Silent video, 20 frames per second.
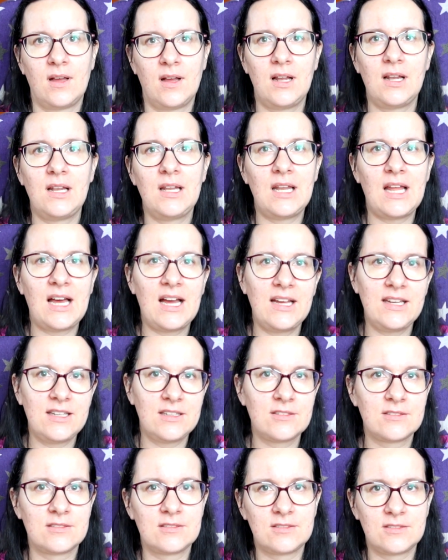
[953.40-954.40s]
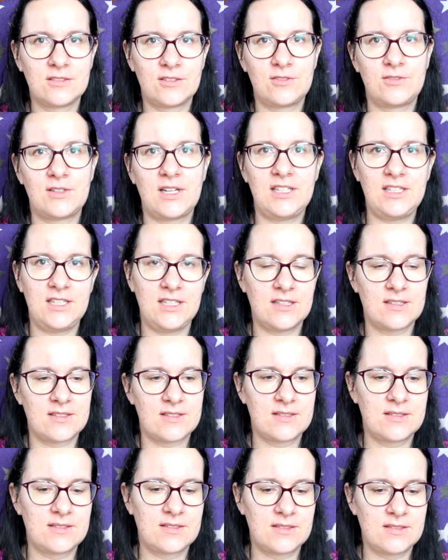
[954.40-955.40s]
a line of
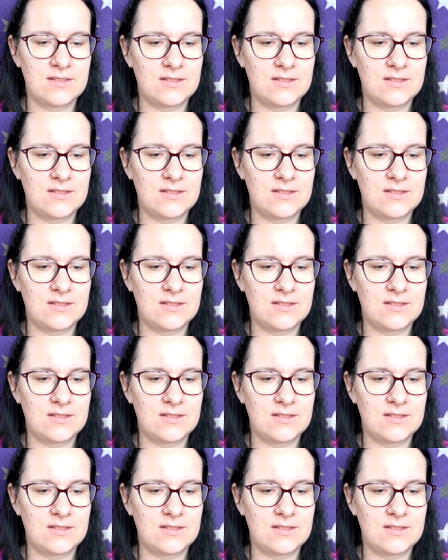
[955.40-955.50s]
ideas,